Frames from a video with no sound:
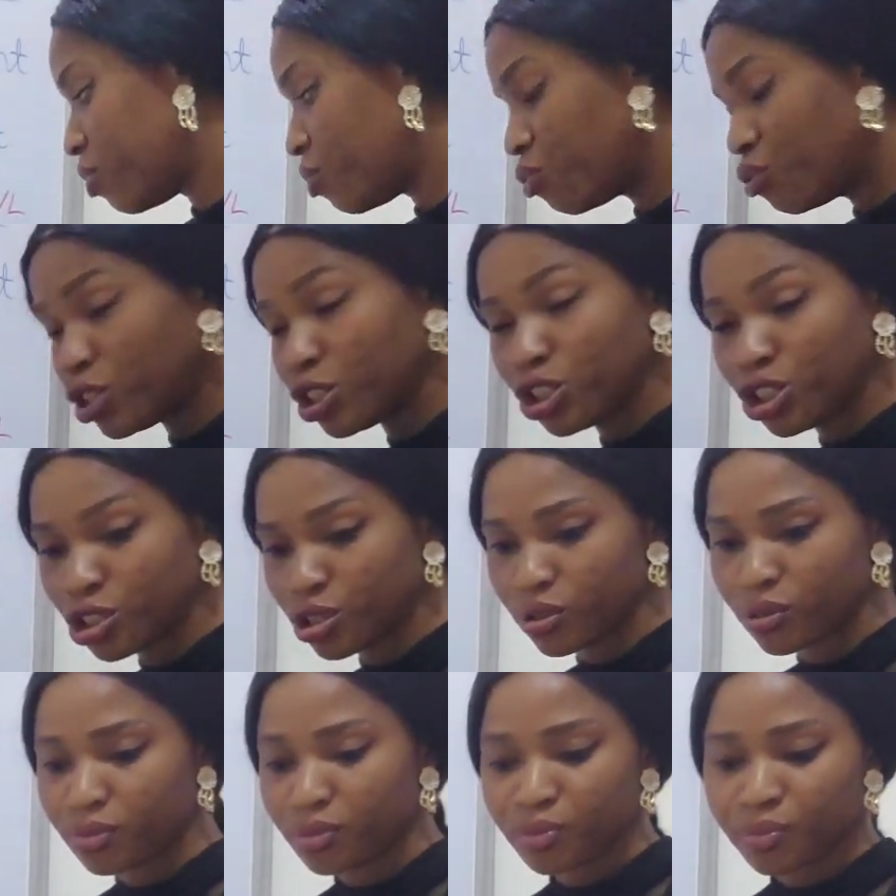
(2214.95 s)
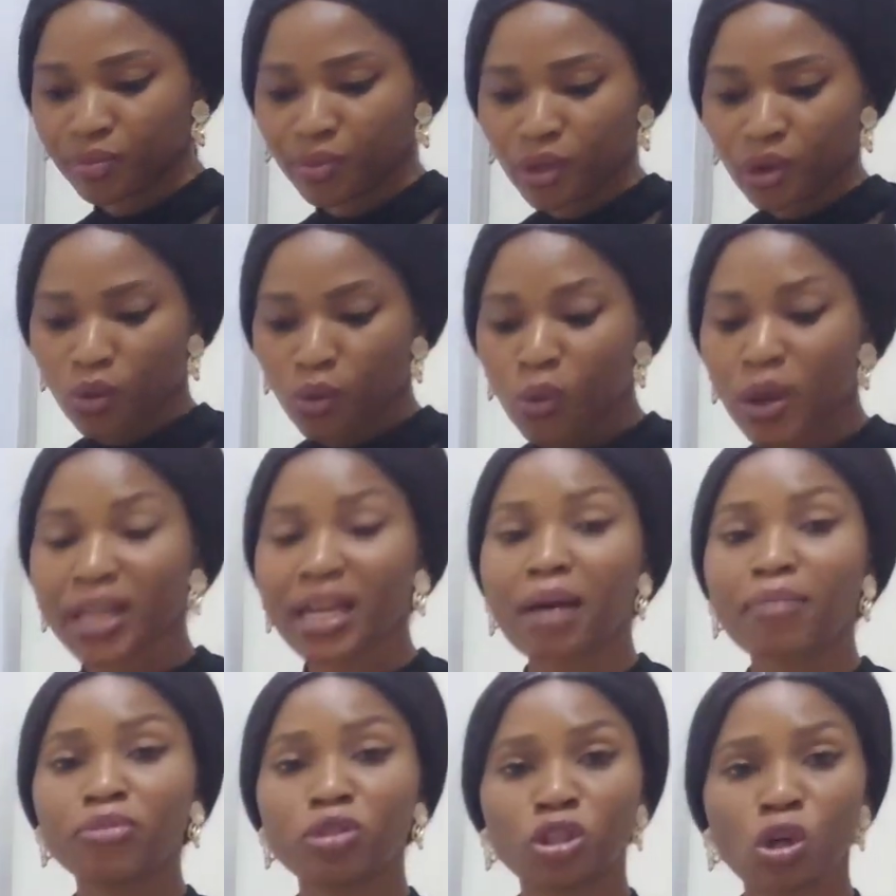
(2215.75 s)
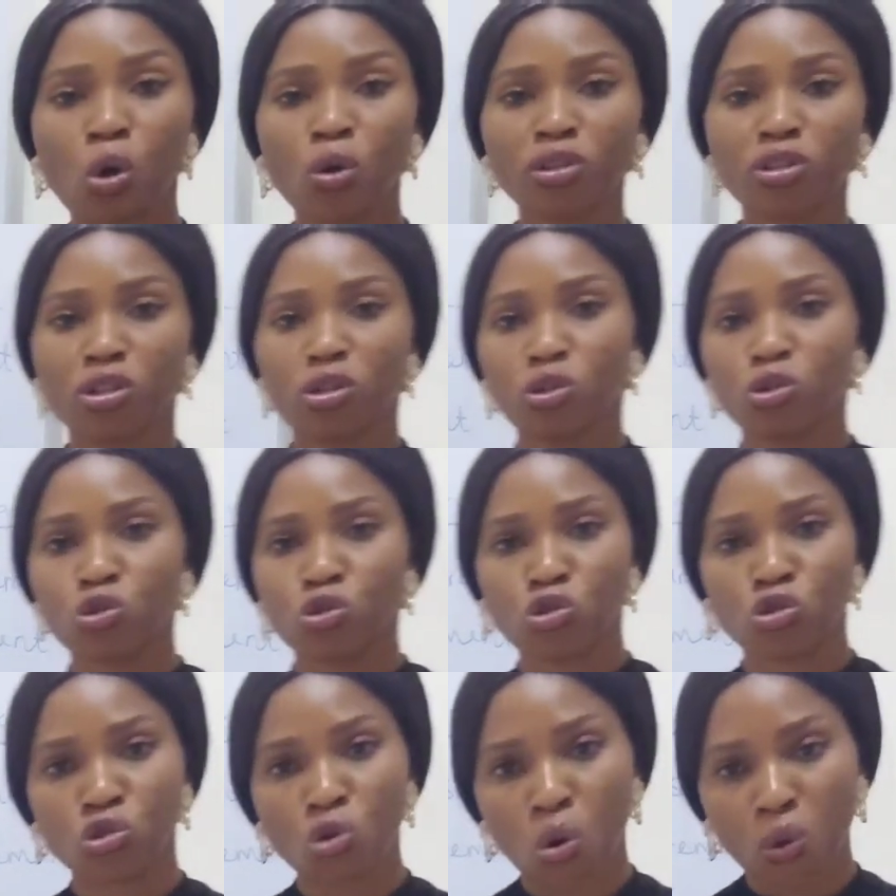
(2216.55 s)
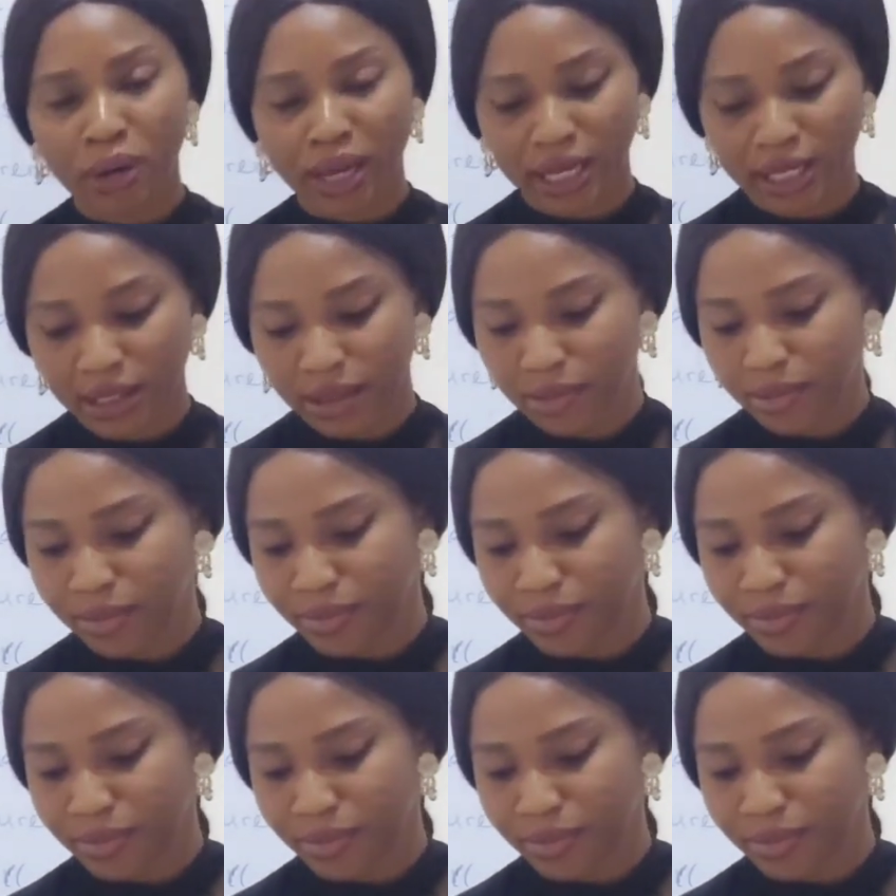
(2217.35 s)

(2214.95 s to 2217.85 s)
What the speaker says: region when I'm done sewing.